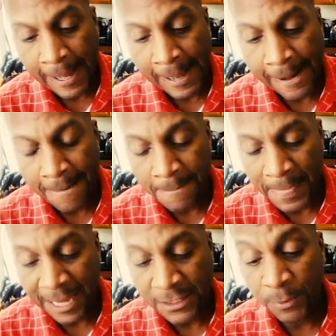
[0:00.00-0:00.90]
Um,
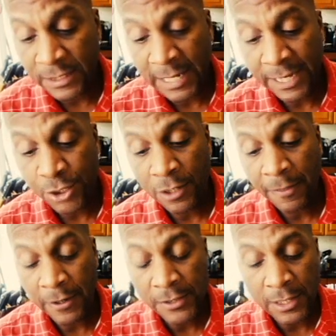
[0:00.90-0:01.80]
exploitation.
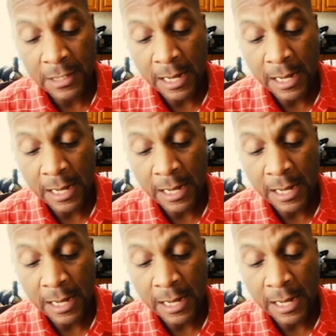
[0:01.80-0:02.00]
There's an,